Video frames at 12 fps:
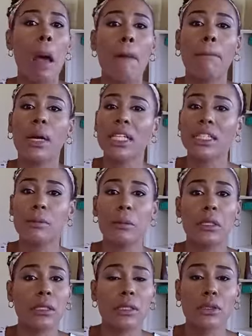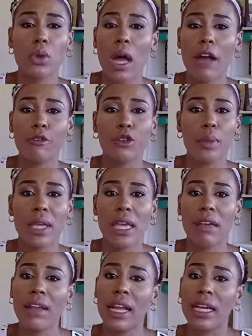but this person don't have to
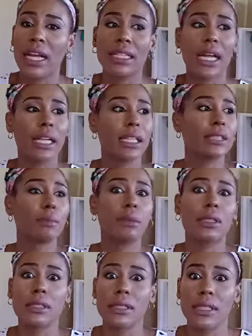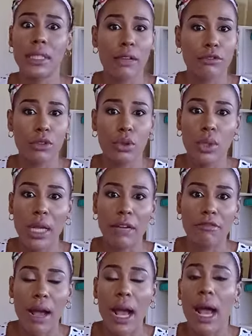behave like that and this person didn't have to go that
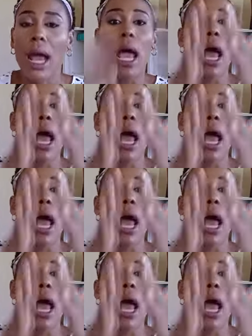far